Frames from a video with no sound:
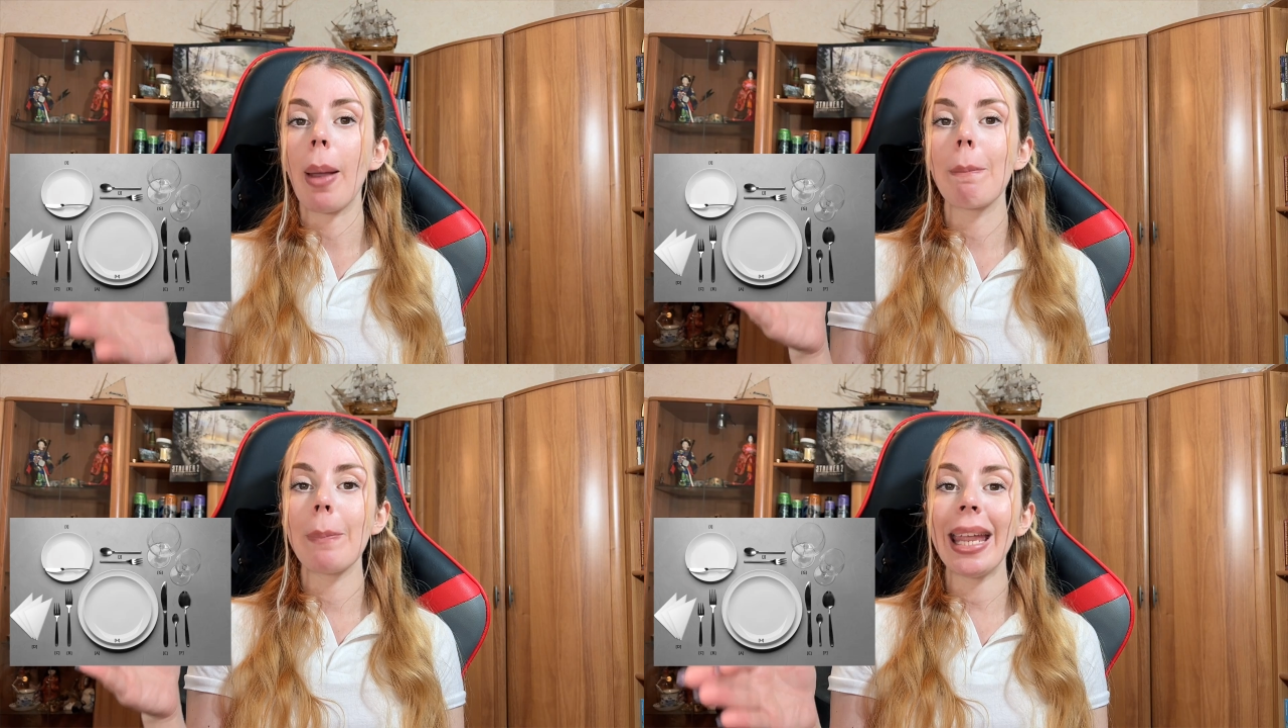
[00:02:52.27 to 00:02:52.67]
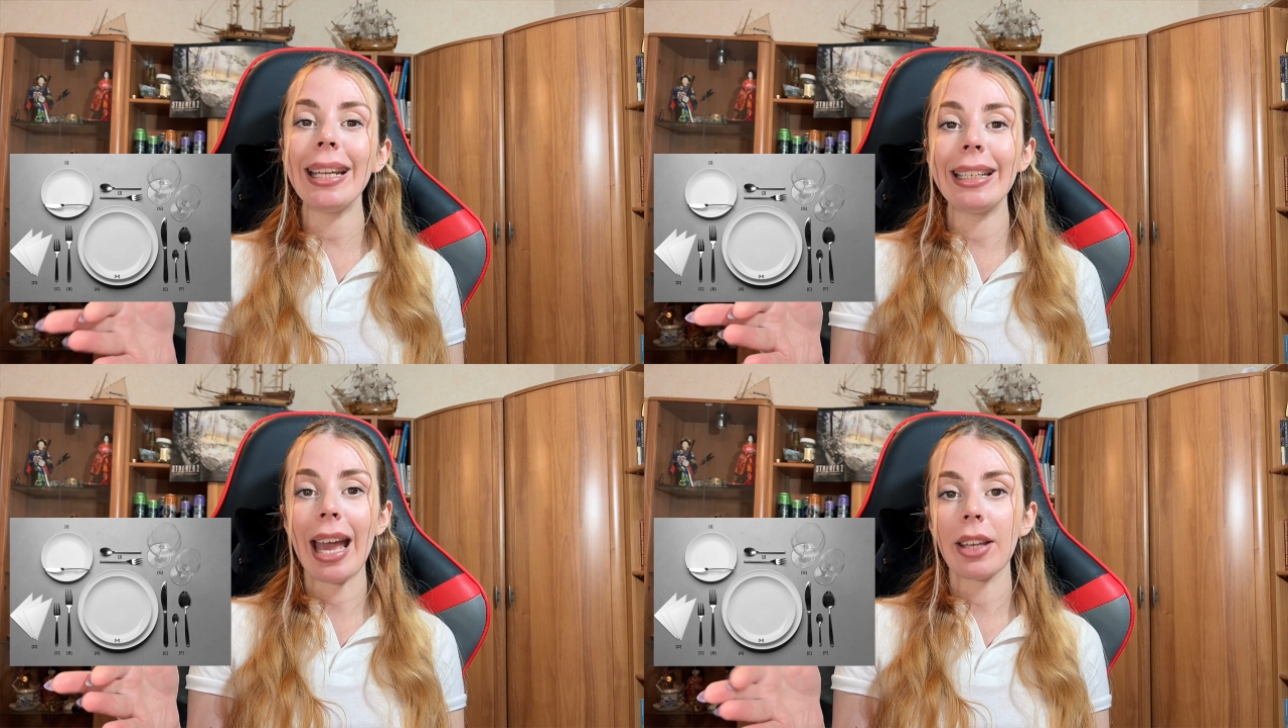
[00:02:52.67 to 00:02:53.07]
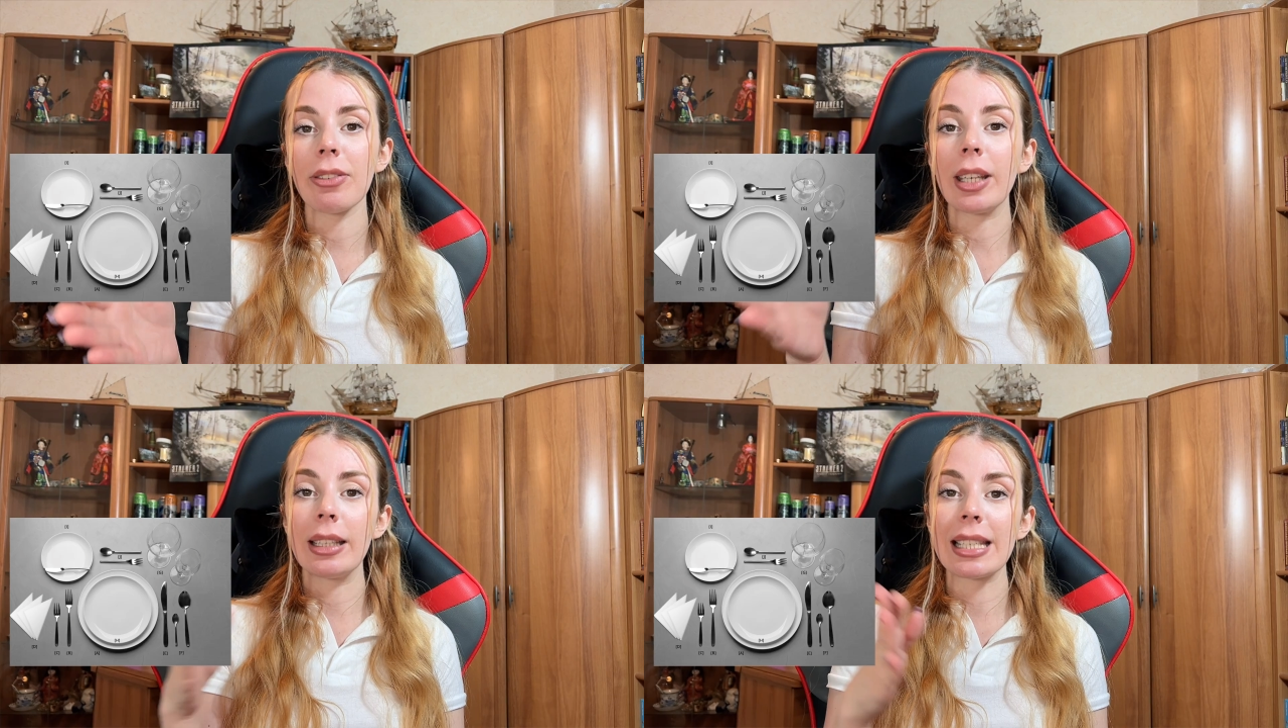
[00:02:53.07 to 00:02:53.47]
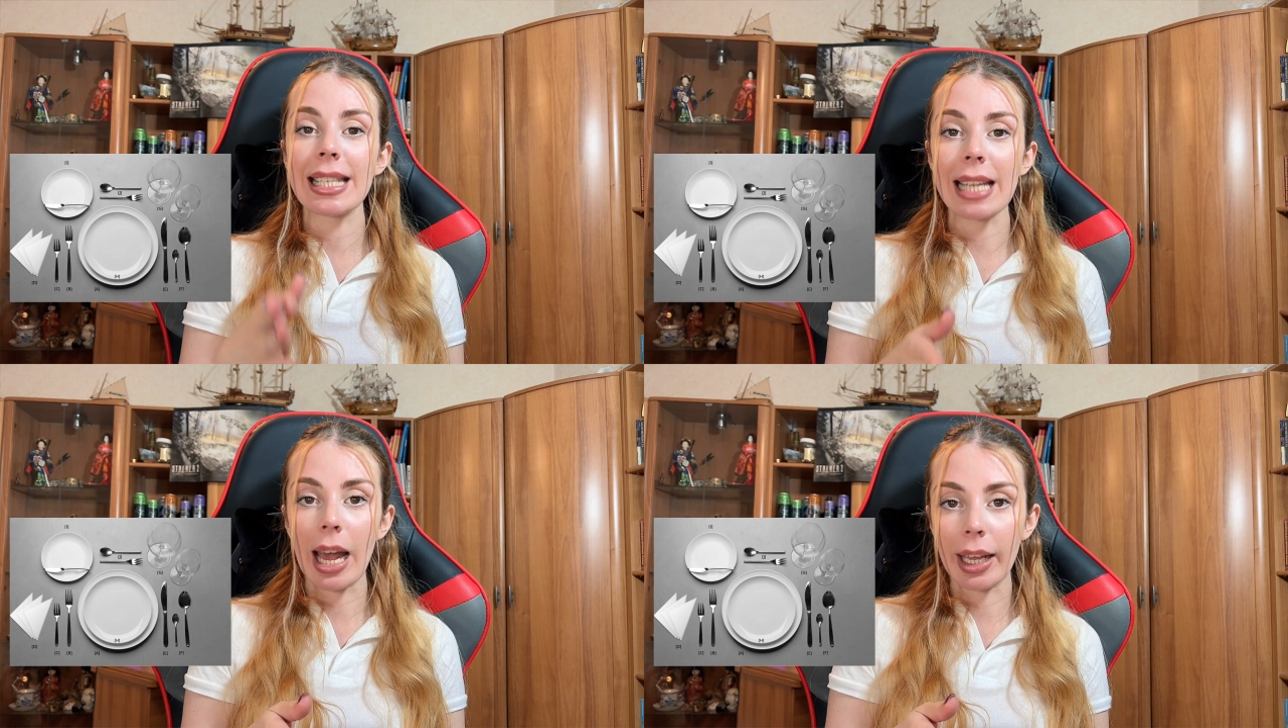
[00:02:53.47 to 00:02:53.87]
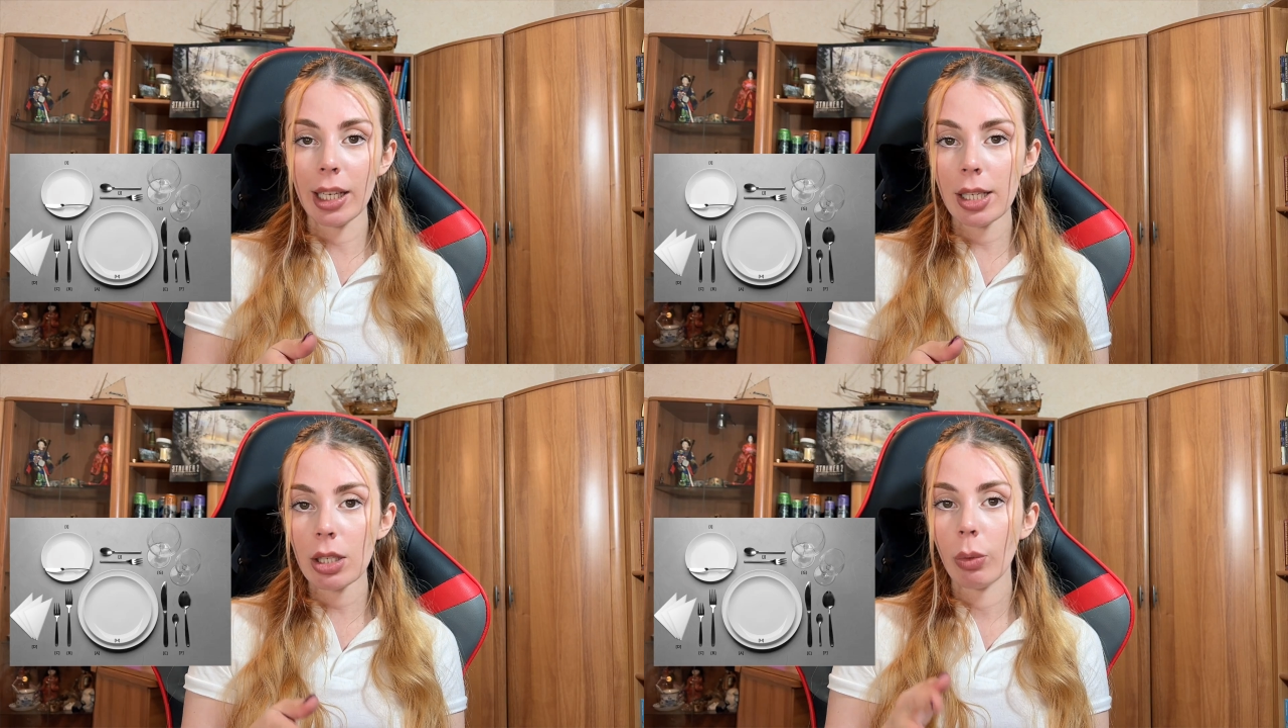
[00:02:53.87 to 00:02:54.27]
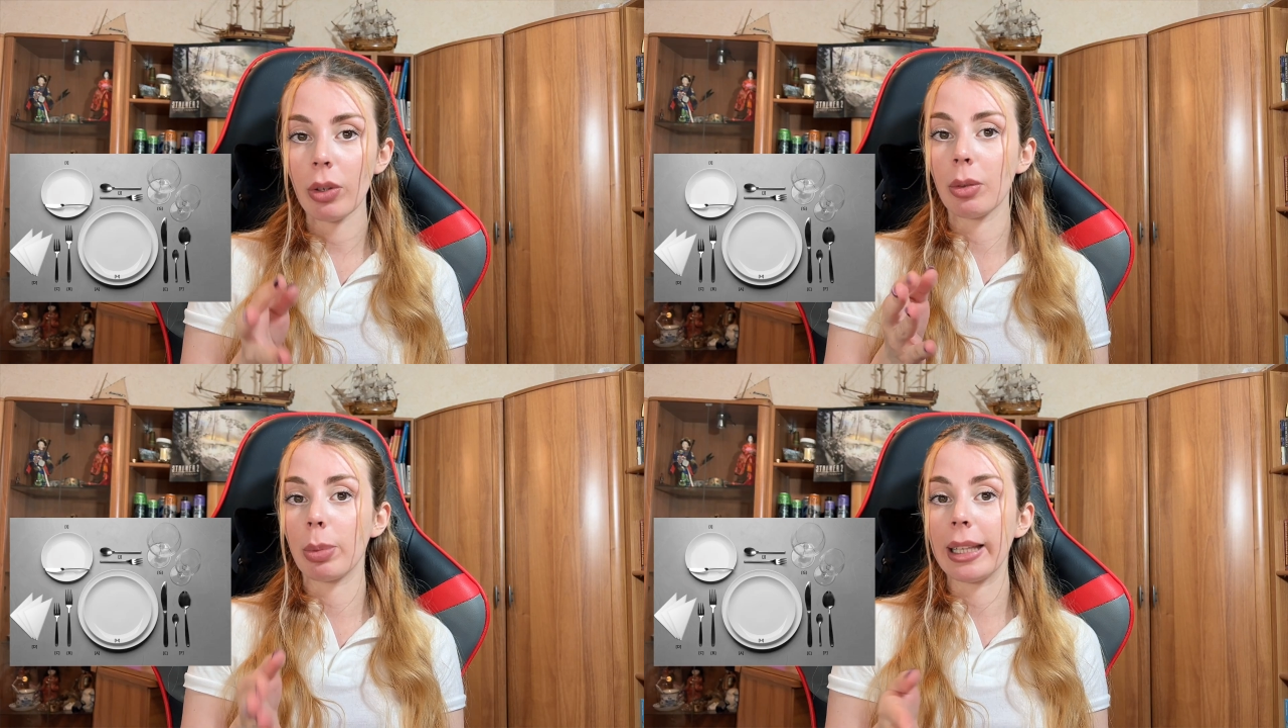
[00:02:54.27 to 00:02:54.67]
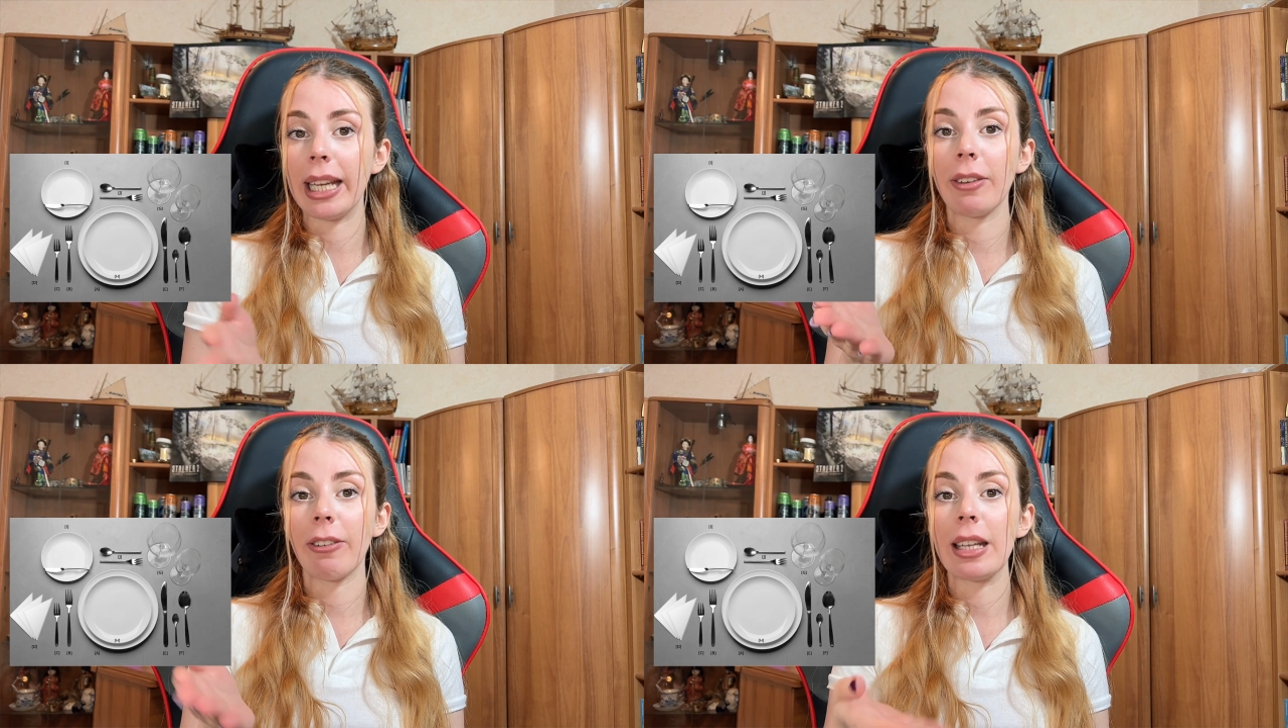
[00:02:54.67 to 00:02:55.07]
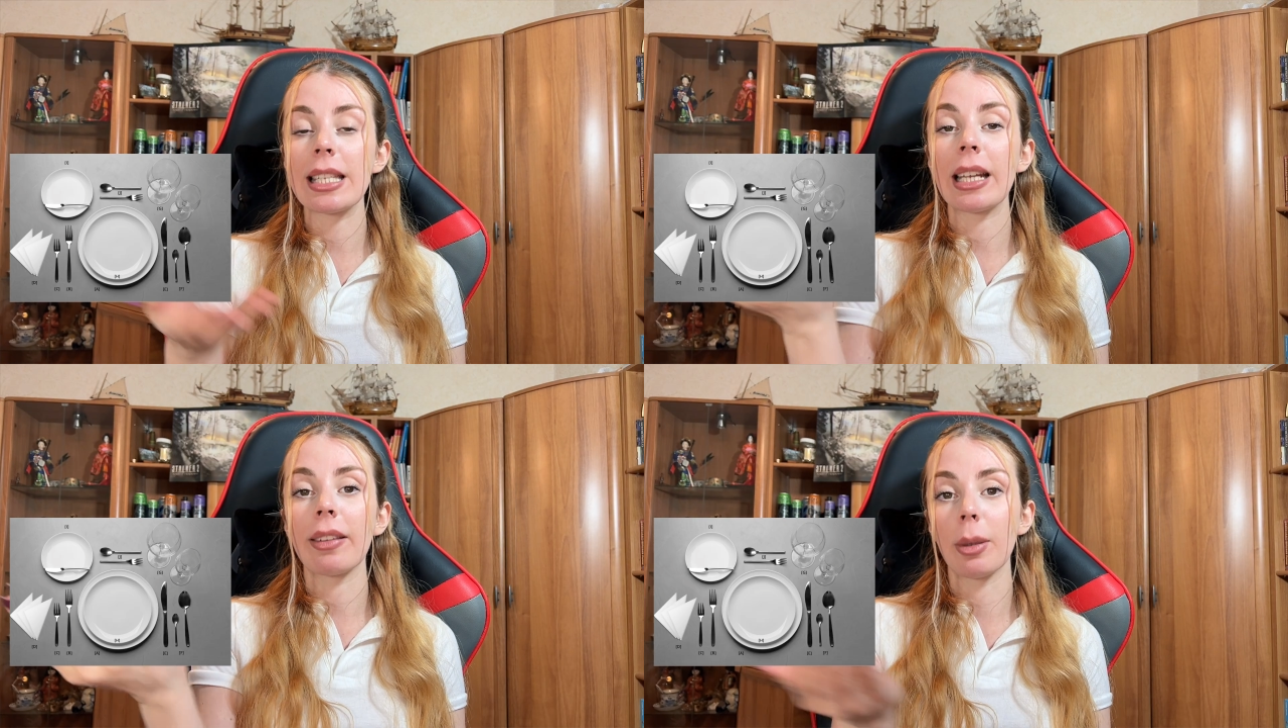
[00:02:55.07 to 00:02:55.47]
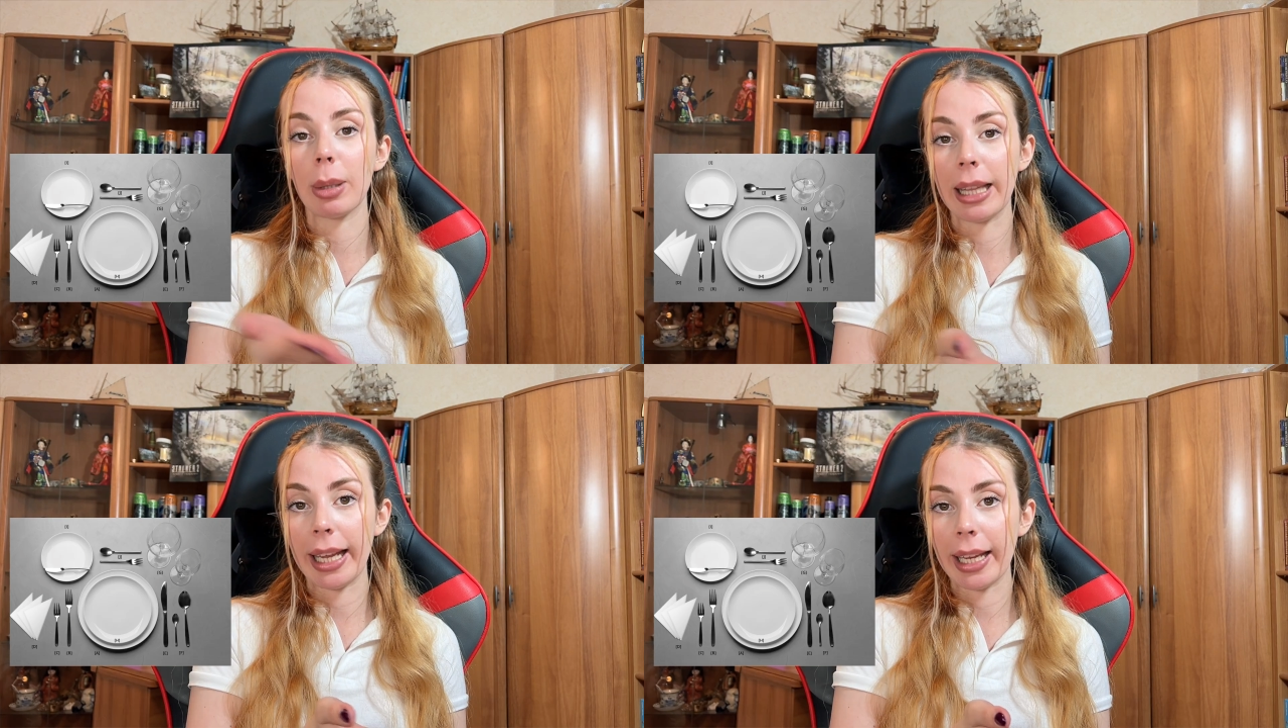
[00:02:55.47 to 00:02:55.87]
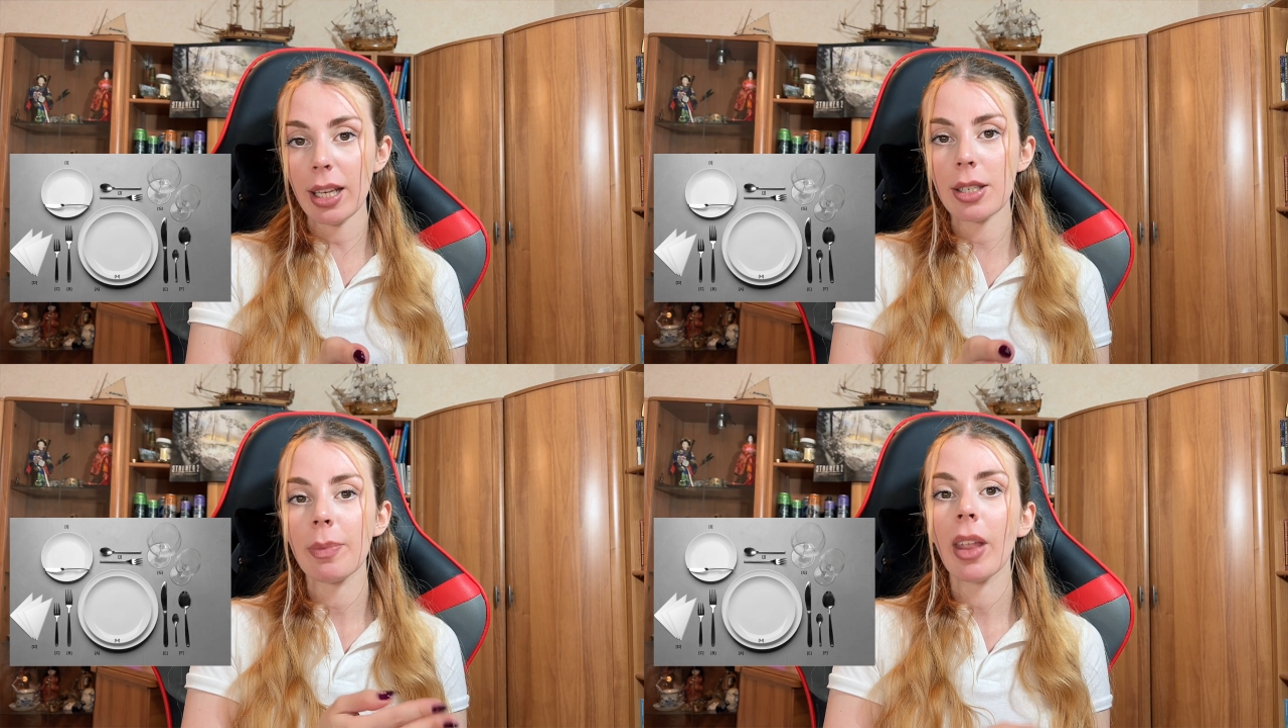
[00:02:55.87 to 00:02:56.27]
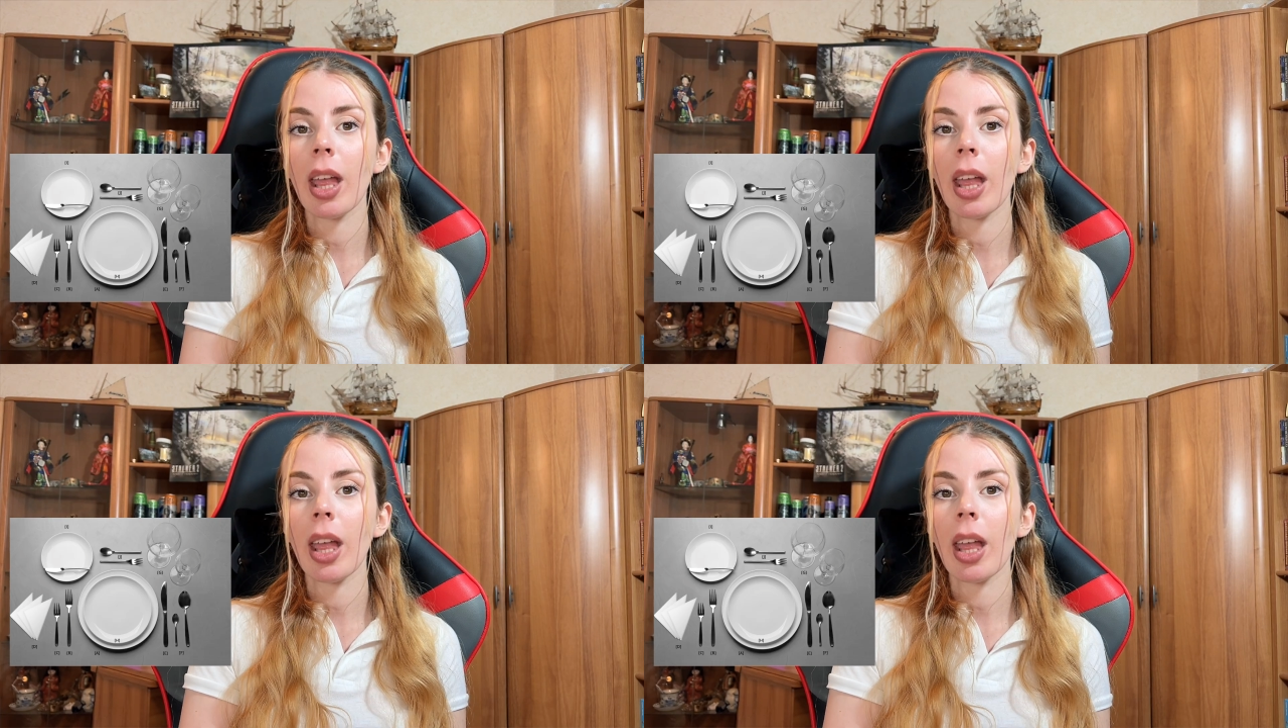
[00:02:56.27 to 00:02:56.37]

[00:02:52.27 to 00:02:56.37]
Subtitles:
Main knife inside with blade facing the plate.